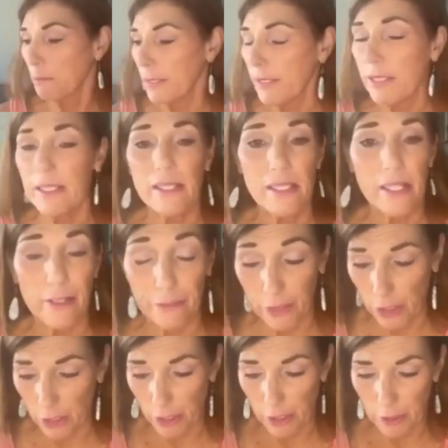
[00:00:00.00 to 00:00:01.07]
to do
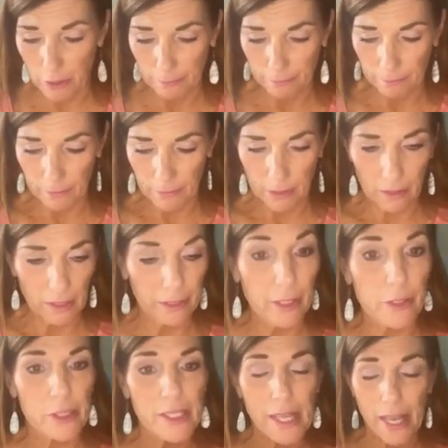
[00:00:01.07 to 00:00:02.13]
little setting
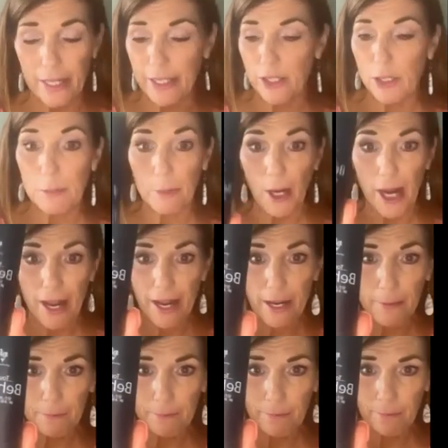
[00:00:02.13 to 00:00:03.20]
spray.
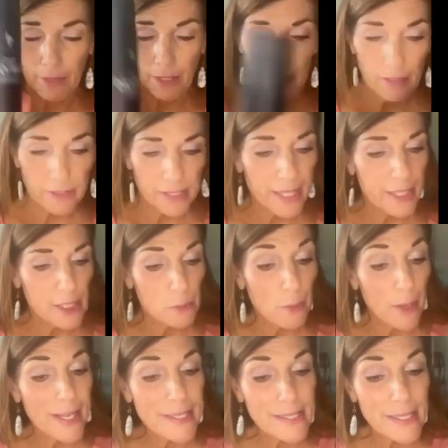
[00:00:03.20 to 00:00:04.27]
Setting spray is like
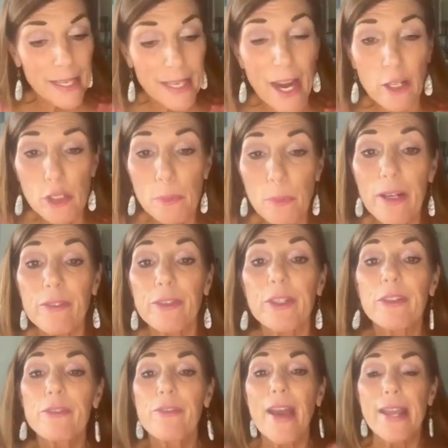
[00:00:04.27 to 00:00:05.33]
hairspray for your face.
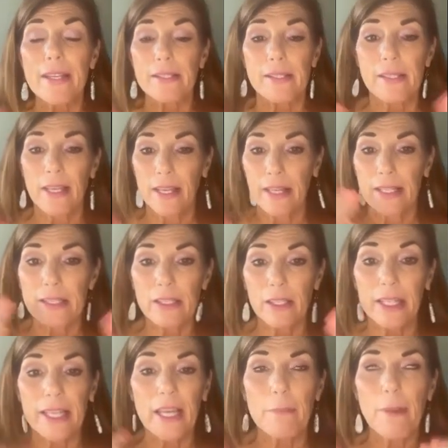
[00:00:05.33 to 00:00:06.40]
It's gonna keep
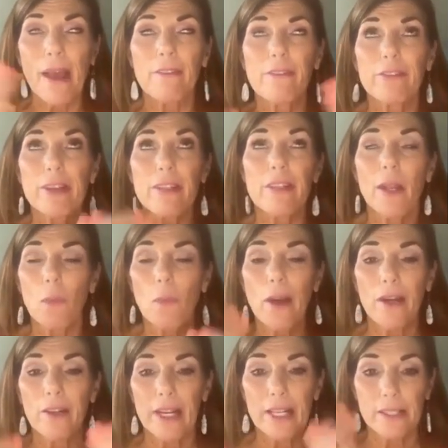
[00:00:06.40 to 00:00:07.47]
everything where it is
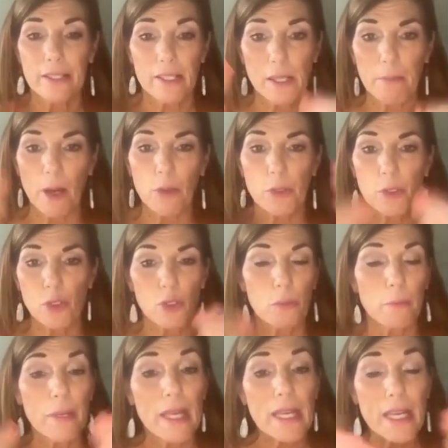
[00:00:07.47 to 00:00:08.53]
supposed to be
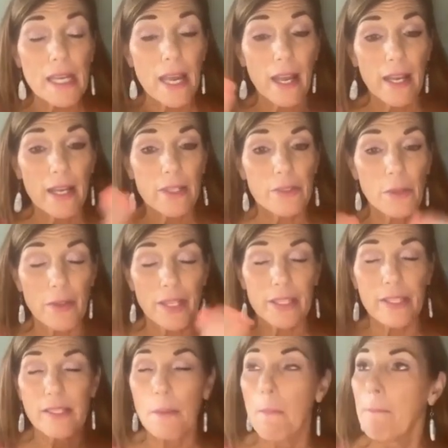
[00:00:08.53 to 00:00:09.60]
so that it doesn't melt
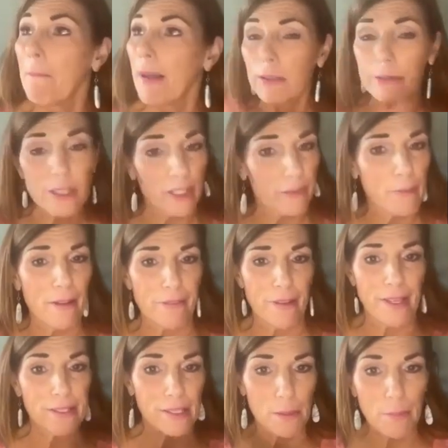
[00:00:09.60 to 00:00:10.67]
off my face the minute I
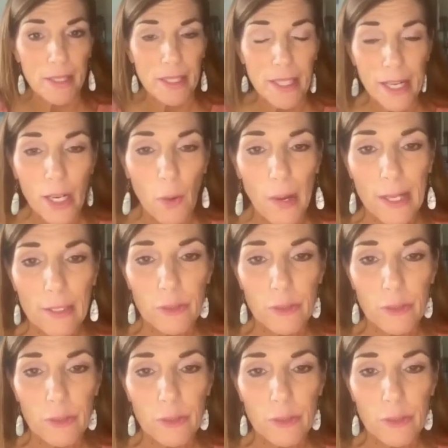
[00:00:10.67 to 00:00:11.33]
go outdoors.